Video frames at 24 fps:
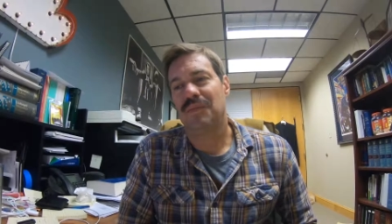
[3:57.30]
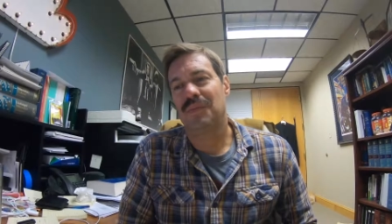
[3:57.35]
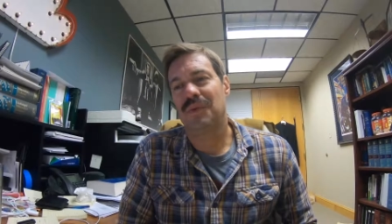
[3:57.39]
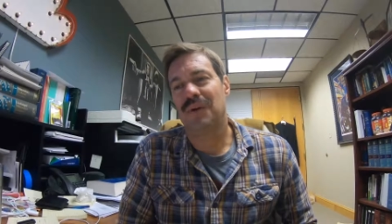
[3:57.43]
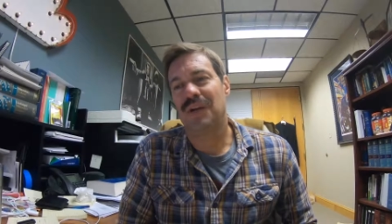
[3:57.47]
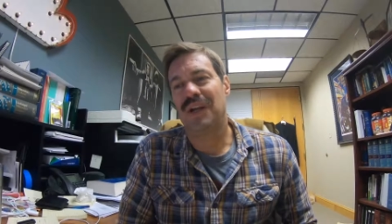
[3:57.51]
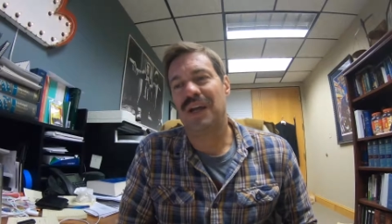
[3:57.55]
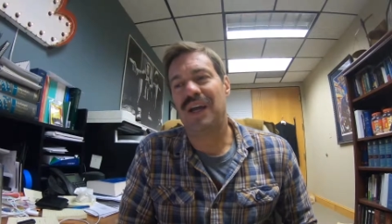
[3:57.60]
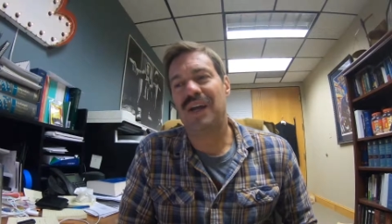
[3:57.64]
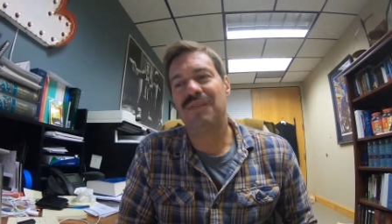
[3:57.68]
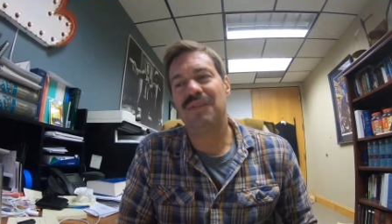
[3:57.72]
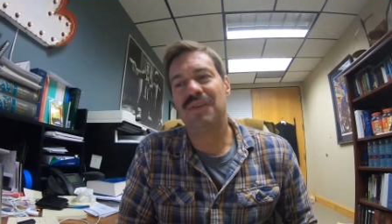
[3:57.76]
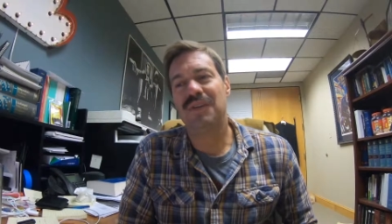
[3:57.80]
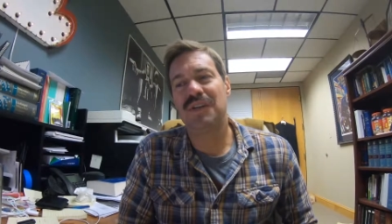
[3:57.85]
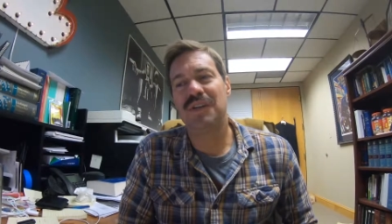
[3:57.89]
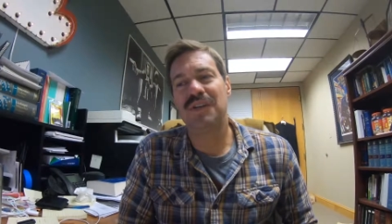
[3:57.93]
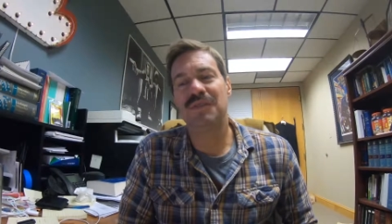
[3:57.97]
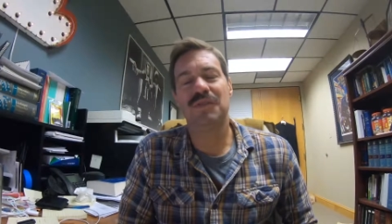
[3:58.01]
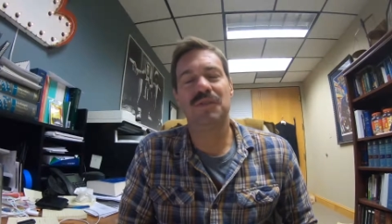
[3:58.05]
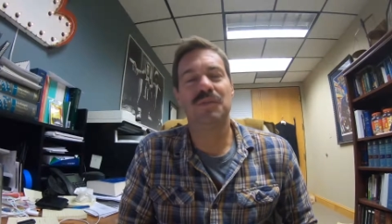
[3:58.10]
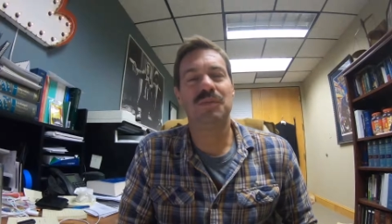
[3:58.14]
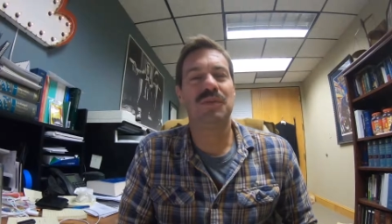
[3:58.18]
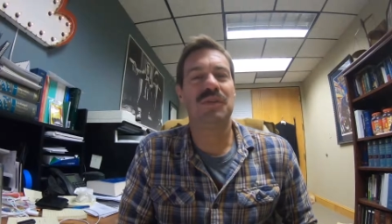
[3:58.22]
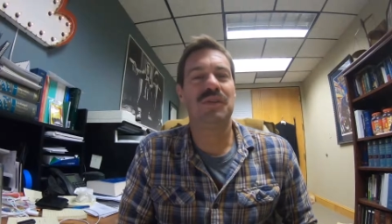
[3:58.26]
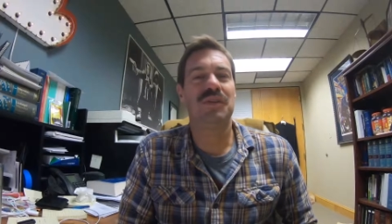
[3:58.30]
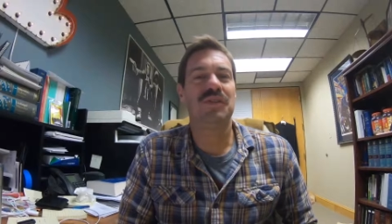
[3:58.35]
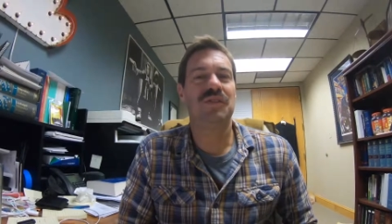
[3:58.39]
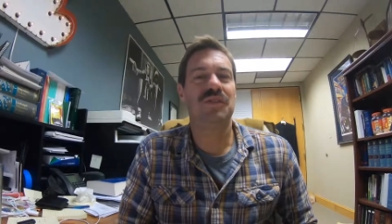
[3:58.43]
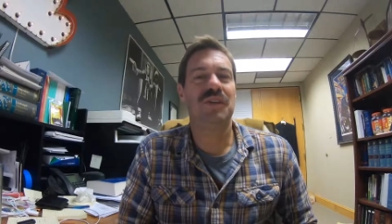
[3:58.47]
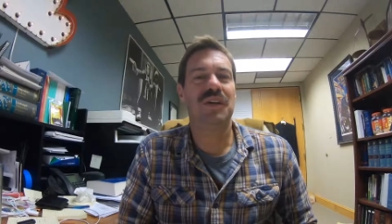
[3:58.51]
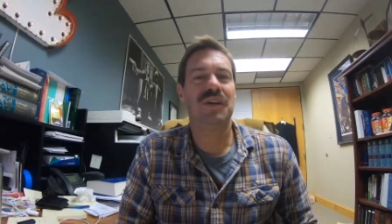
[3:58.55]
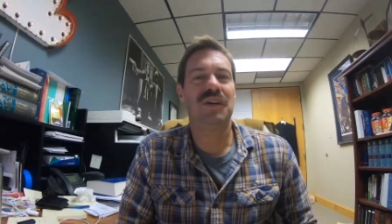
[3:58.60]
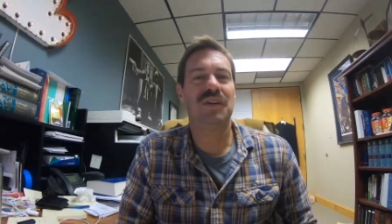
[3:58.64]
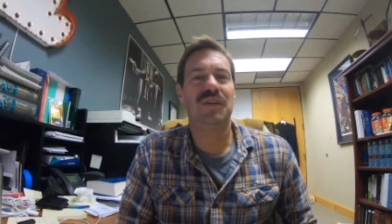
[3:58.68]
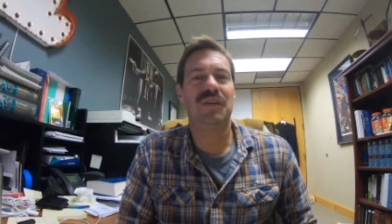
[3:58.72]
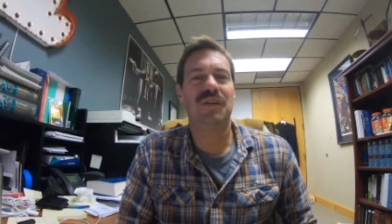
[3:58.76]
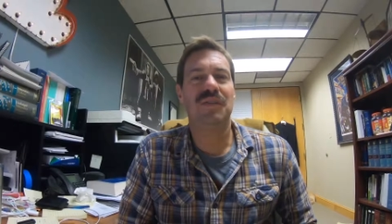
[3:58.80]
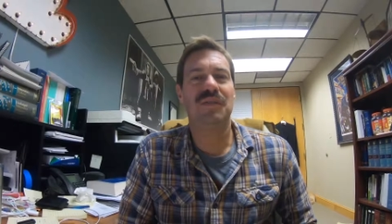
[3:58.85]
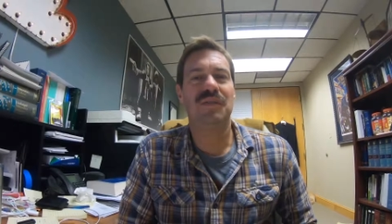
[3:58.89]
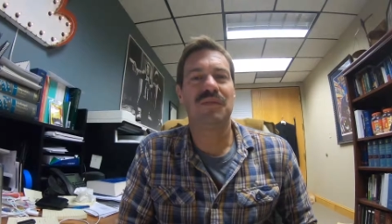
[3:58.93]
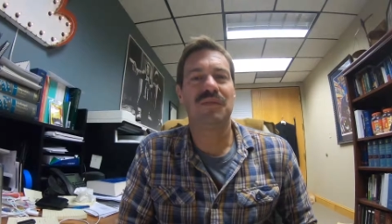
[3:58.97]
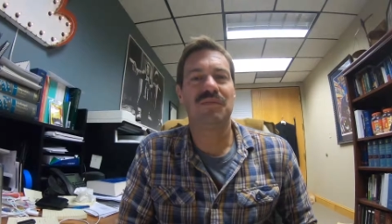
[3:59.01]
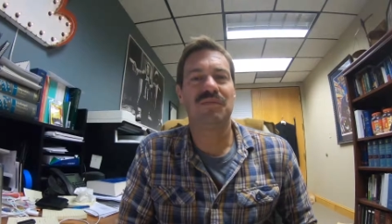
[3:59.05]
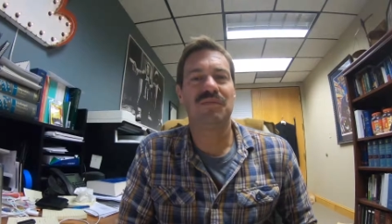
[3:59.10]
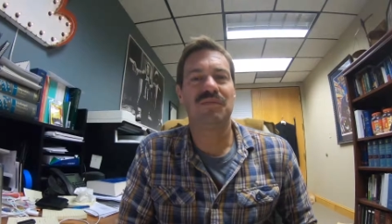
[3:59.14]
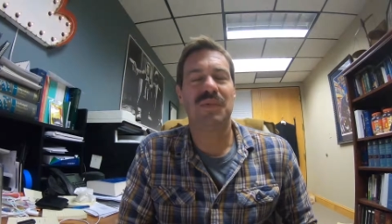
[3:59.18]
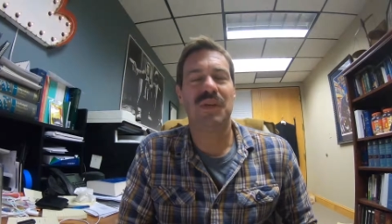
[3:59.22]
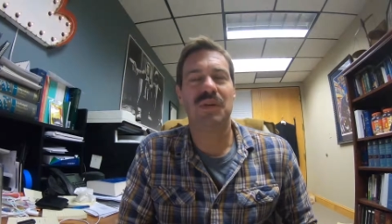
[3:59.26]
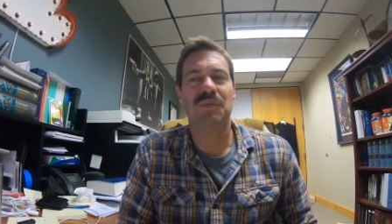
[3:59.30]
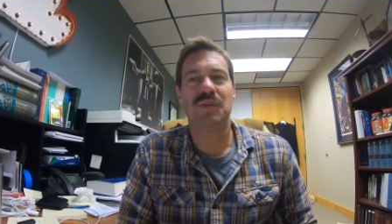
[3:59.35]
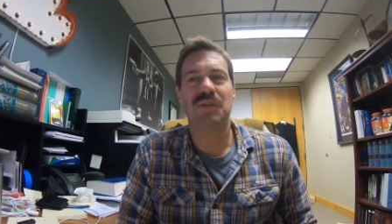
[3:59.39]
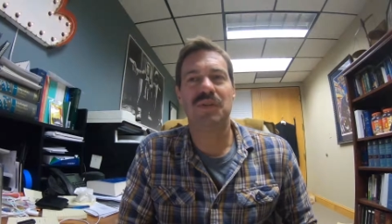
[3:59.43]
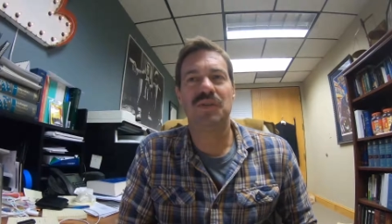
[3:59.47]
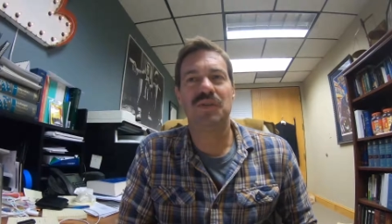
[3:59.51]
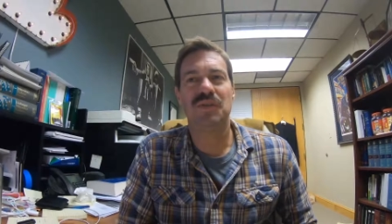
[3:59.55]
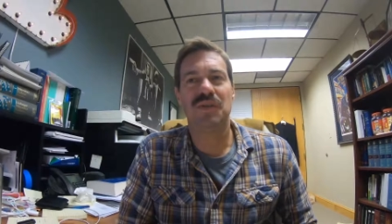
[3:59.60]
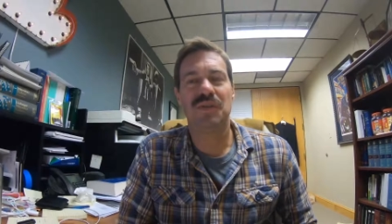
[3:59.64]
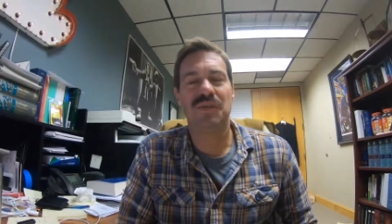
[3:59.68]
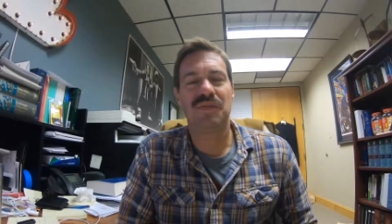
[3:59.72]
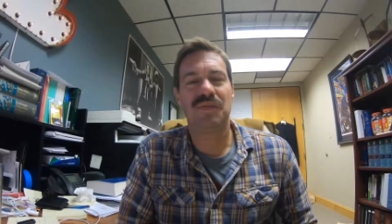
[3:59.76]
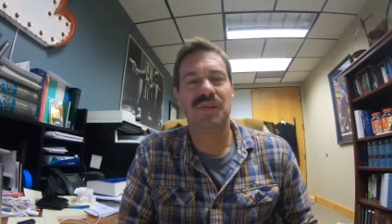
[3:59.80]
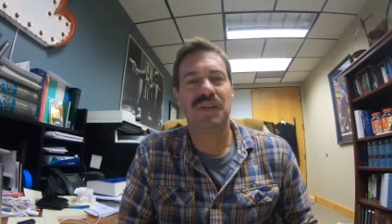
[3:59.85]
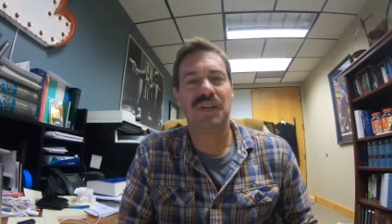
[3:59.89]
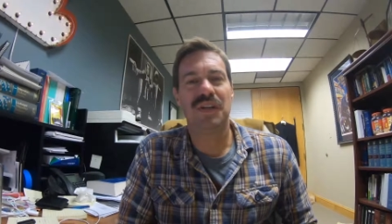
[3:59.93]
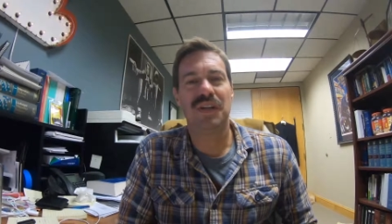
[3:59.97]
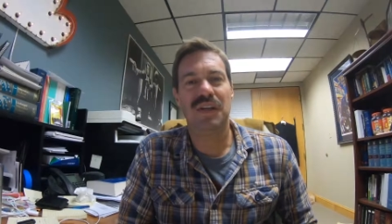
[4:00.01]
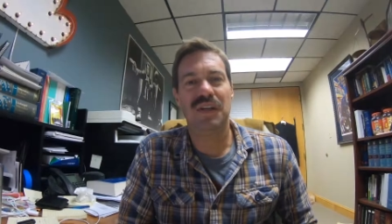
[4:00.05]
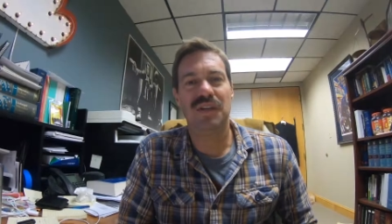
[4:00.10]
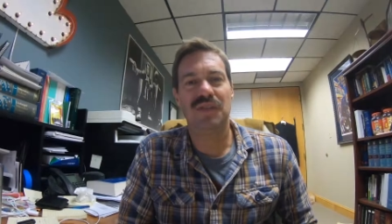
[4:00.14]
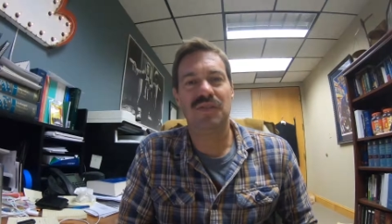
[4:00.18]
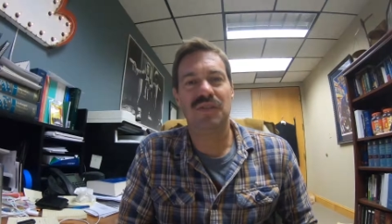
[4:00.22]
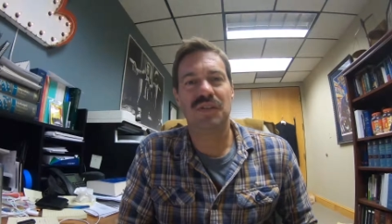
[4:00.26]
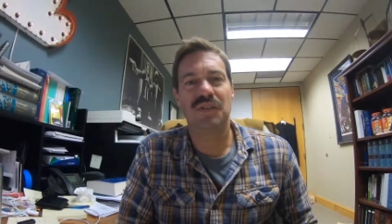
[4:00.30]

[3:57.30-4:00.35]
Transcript: But after he was put in jail, maybe 2 or 3 days,